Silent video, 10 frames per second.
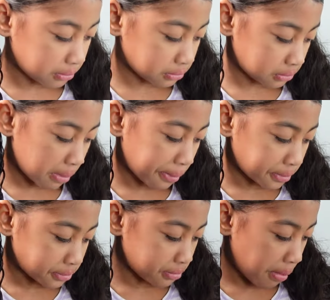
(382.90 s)

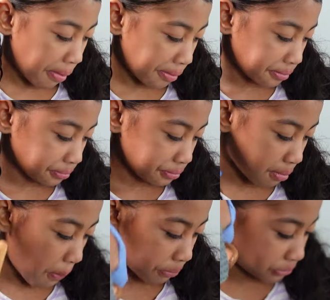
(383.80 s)

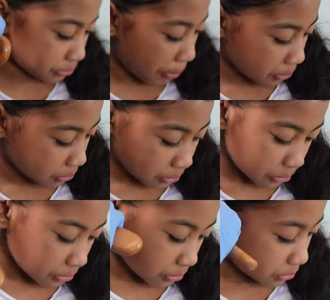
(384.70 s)

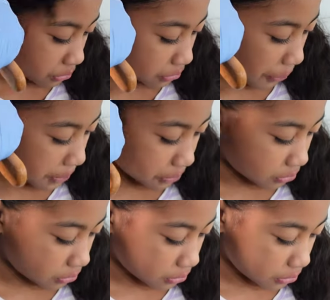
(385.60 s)

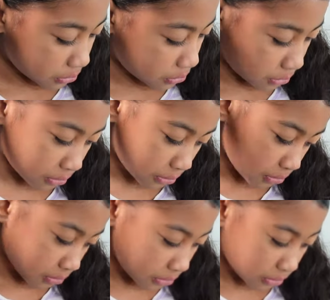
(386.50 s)

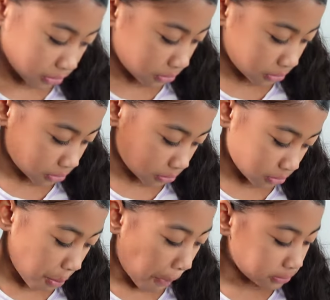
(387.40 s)

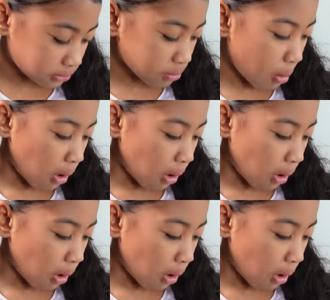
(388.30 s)
[no speech]